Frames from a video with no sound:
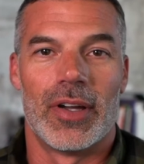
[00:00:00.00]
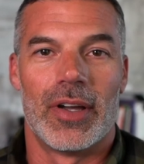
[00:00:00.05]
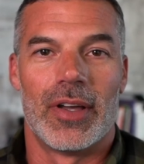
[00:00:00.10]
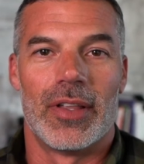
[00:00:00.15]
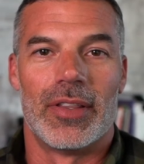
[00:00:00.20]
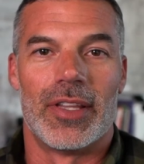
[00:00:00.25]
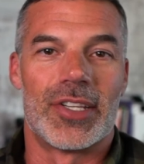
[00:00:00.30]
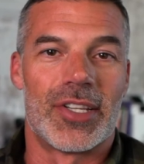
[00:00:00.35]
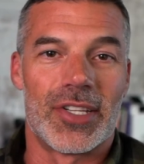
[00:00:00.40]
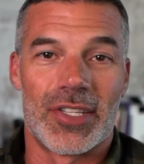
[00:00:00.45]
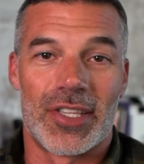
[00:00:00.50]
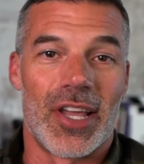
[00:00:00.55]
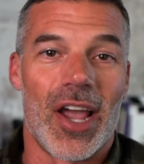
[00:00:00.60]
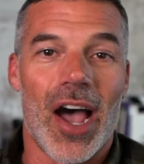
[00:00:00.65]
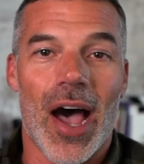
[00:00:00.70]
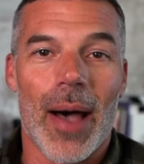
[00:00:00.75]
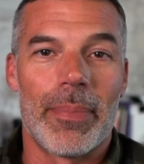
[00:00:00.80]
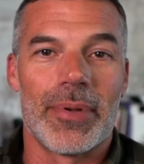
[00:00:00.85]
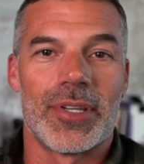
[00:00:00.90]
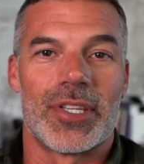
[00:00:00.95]
This is the
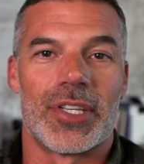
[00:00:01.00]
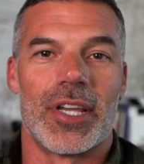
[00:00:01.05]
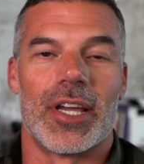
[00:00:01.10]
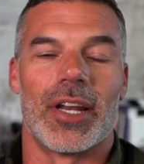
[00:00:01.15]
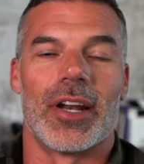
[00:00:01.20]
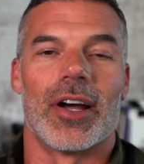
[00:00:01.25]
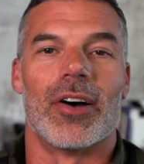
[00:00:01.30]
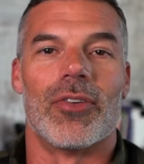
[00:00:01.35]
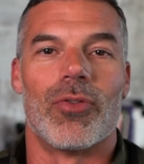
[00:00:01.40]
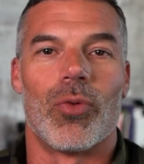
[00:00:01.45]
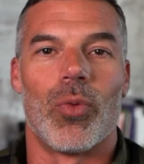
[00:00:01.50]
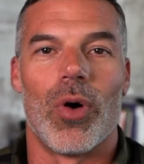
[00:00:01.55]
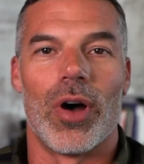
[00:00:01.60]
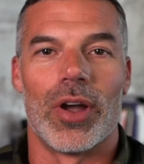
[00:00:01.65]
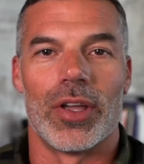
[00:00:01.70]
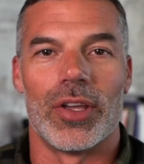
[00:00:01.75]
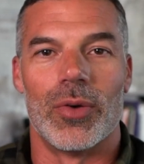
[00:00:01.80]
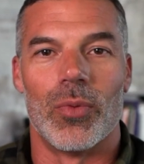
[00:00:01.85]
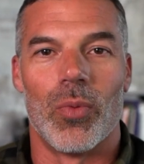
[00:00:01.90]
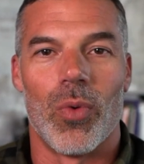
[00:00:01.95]
opposite of
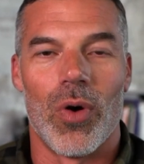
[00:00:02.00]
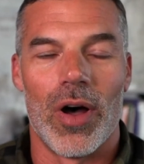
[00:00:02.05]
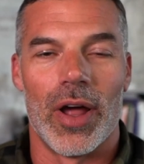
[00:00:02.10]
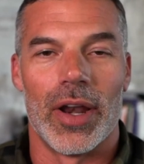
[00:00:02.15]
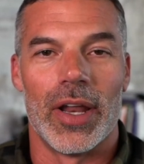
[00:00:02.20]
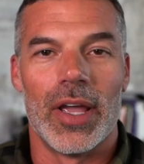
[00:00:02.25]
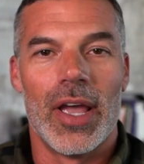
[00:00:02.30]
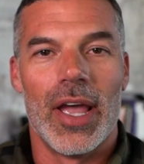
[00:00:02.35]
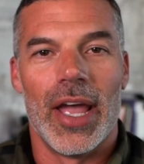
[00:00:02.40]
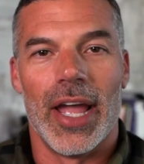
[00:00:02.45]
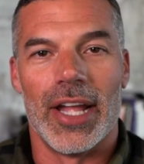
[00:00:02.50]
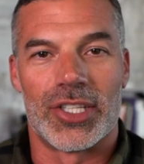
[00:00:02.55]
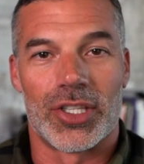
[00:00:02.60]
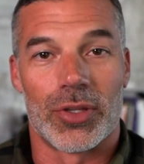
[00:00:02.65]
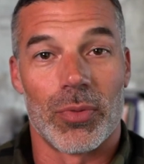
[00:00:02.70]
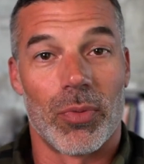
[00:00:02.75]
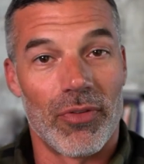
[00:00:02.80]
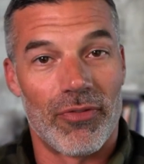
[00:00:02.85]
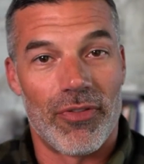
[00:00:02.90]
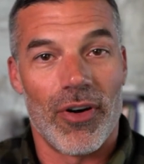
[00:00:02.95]
what you want. It's
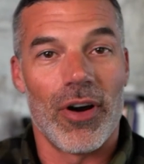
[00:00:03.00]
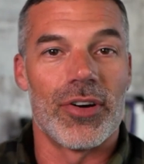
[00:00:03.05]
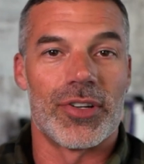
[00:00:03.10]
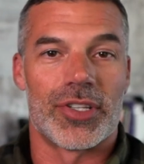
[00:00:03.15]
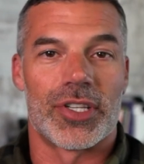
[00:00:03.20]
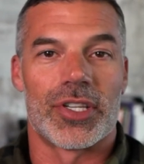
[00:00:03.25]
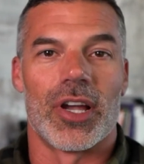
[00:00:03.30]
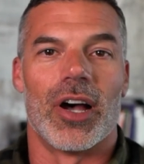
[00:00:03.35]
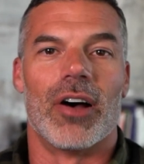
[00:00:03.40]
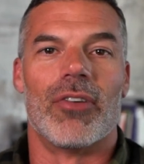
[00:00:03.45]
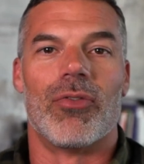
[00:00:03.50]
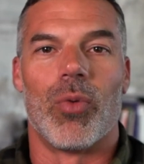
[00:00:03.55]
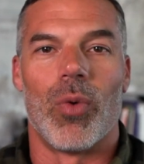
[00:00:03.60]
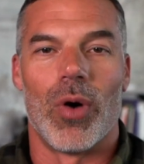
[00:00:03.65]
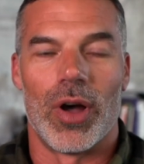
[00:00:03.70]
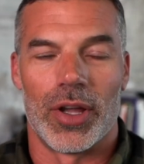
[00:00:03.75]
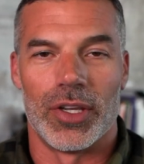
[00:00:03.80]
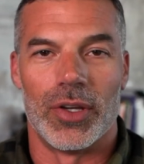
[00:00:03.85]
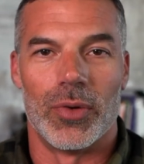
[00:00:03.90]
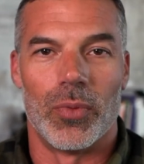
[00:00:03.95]
the reverse of
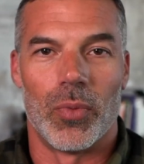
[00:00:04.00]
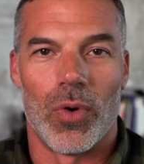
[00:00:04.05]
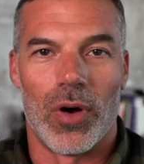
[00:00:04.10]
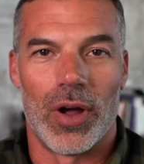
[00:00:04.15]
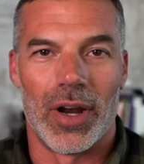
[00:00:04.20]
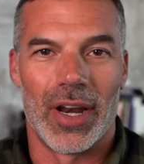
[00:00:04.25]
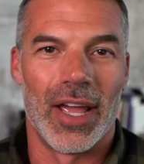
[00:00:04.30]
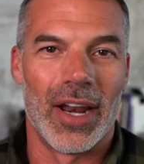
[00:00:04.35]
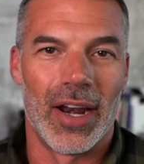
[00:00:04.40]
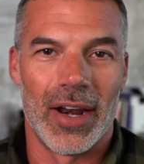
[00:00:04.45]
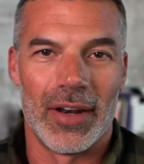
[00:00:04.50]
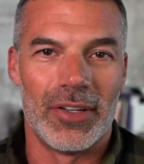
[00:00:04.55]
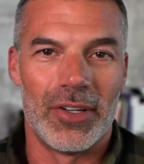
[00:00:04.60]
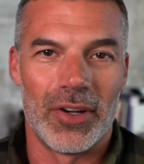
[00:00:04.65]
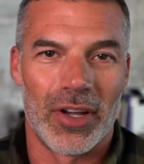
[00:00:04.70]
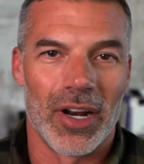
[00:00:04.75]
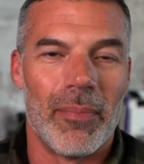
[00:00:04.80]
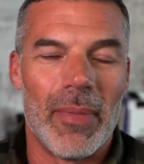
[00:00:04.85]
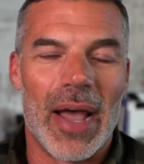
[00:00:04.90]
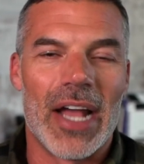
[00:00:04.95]
what you want. And you
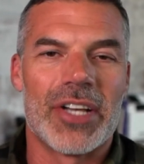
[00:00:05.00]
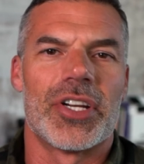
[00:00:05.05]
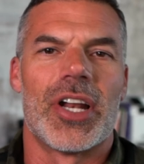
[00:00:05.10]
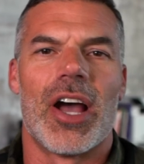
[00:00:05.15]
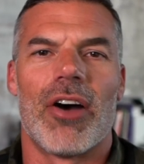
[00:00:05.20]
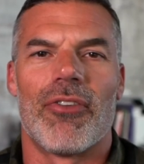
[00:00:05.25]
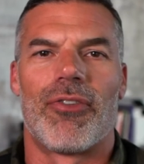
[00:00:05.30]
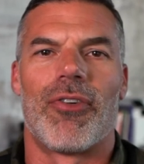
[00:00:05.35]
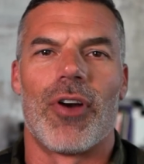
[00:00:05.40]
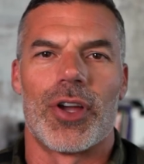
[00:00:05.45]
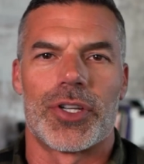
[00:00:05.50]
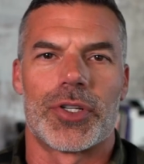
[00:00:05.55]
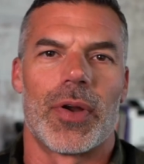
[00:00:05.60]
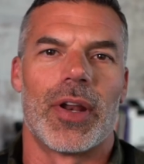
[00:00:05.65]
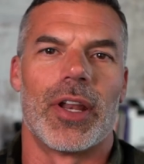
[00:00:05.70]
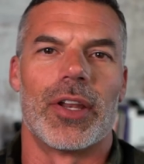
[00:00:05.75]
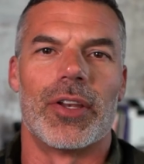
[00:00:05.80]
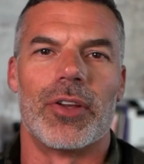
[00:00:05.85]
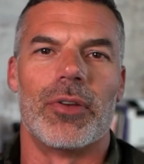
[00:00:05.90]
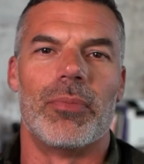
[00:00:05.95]
can imagine how
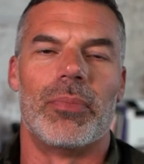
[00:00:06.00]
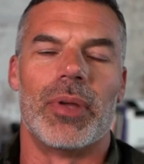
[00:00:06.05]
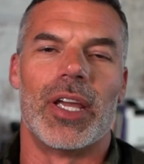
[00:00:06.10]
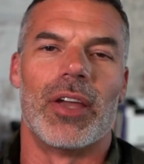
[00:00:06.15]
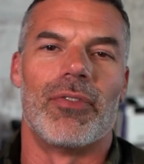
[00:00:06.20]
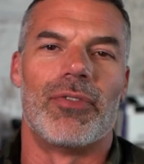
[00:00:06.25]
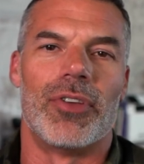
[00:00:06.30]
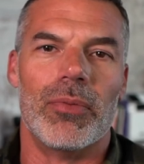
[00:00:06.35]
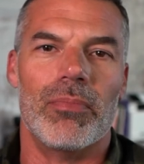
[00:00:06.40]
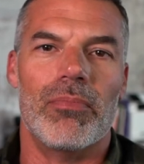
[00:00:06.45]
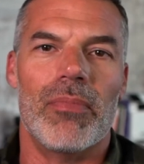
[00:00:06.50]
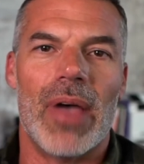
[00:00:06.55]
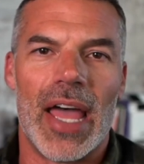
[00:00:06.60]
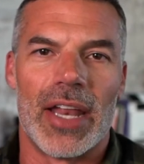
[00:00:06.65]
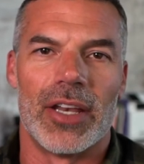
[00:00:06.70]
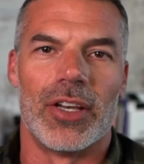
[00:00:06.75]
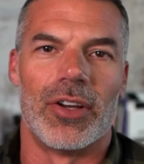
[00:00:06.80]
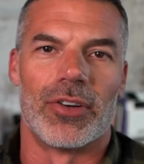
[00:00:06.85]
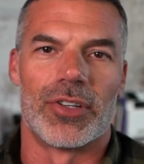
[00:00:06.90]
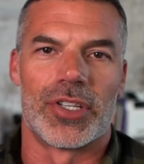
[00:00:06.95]
frustrated you'd be if you
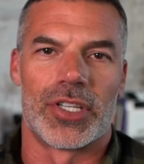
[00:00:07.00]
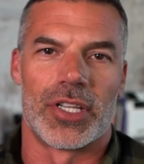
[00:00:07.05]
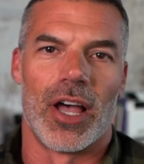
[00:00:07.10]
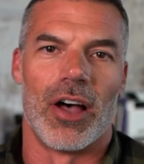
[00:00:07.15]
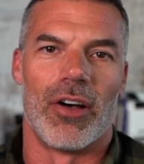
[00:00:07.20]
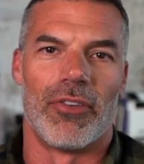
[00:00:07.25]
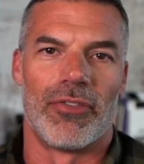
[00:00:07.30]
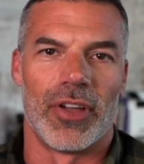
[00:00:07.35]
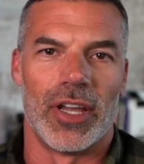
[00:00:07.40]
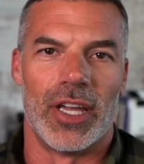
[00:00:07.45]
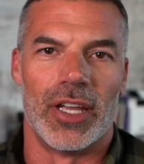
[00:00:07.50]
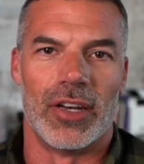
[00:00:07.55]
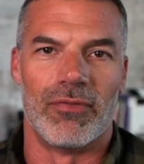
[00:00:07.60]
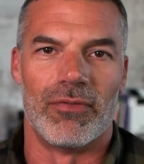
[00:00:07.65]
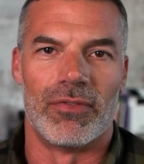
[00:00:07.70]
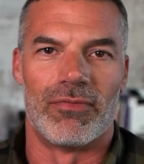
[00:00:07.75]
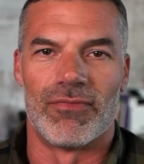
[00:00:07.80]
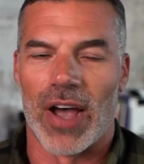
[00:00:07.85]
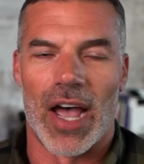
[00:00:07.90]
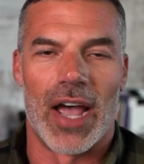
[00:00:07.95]
met yourself
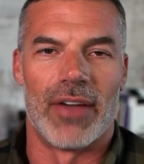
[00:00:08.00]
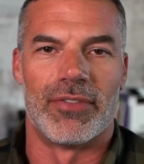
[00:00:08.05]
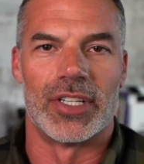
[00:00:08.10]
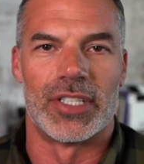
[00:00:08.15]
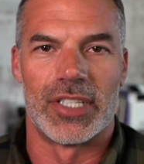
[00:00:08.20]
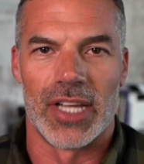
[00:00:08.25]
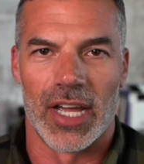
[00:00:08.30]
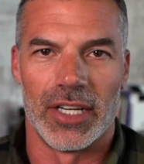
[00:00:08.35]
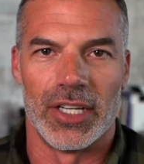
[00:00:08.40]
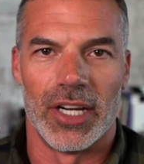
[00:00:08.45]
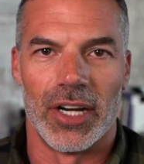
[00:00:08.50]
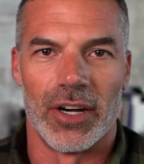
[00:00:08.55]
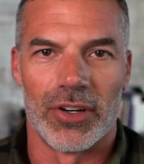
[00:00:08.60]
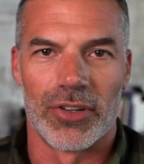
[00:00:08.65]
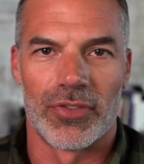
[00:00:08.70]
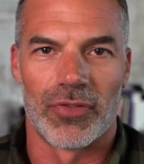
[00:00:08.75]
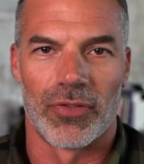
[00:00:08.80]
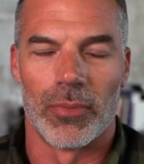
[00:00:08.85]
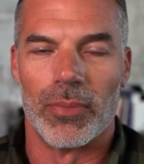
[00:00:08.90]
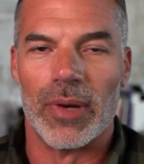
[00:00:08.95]
in 5 to 10
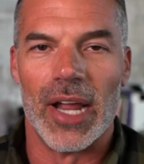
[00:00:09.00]
years from